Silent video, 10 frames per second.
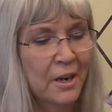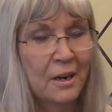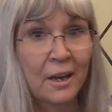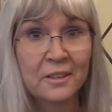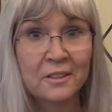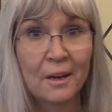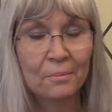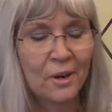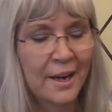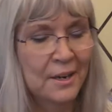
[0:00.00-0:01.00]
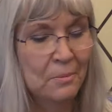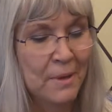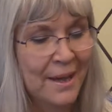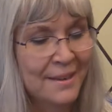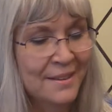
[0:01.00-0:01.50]
a non-stop ride into
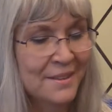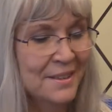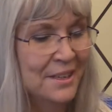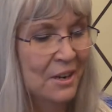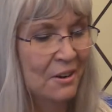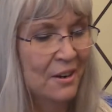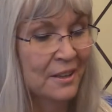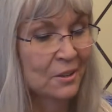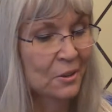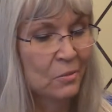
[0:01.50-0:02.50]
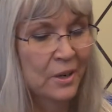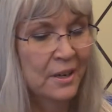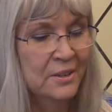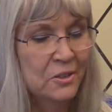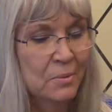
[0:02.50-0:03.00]
madness and terror and learn what it
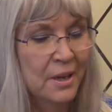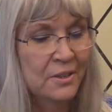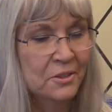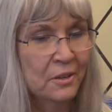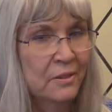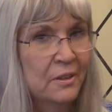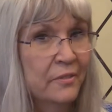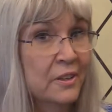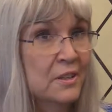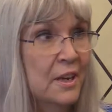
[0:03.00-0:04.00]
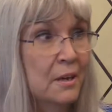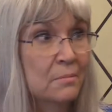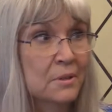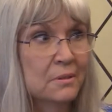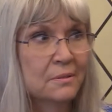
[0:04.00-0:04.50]
is to be a servant of the damned.